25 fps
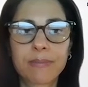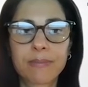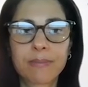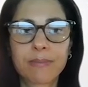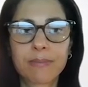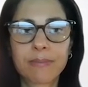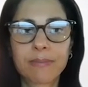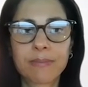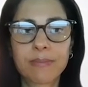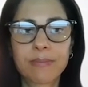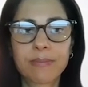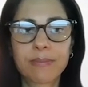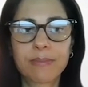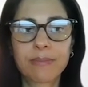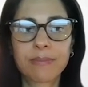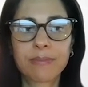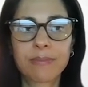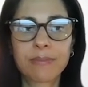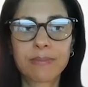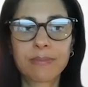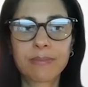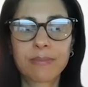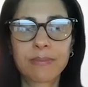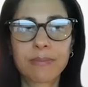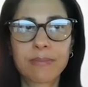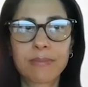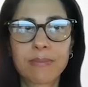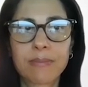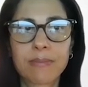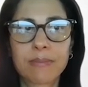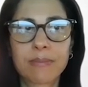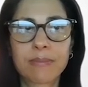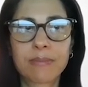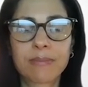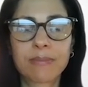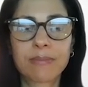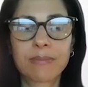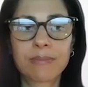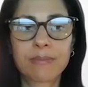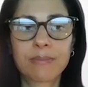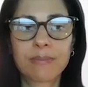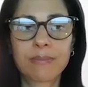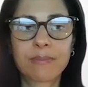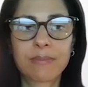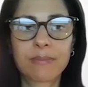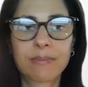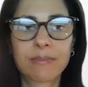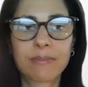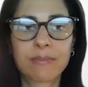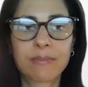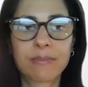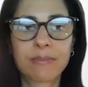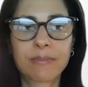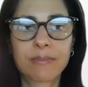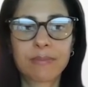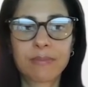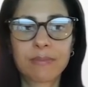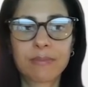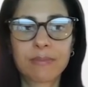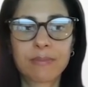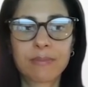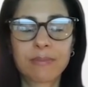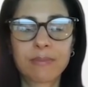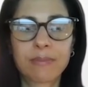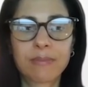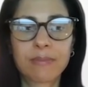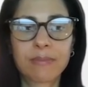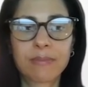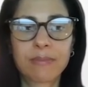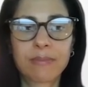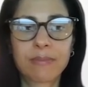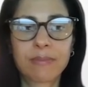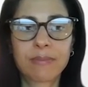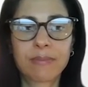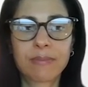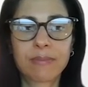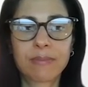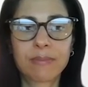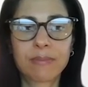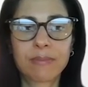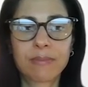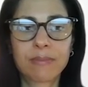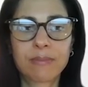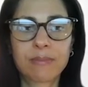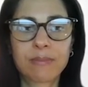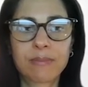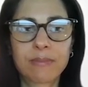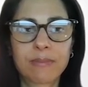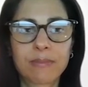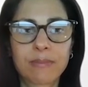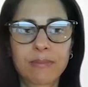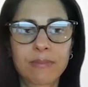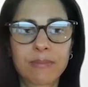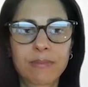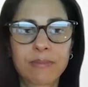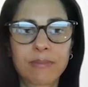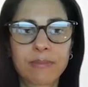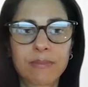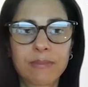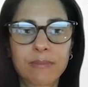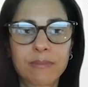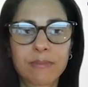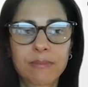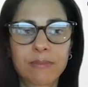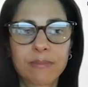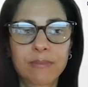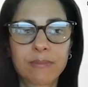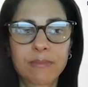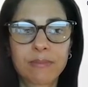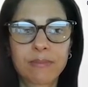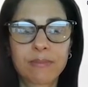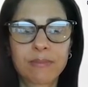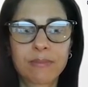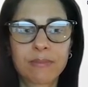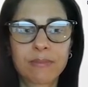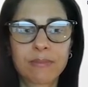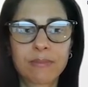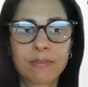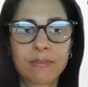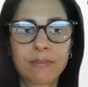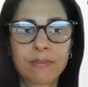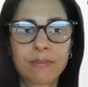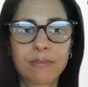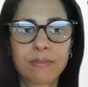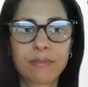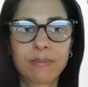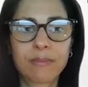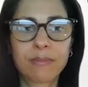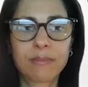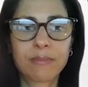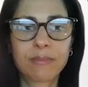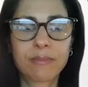(not speaking)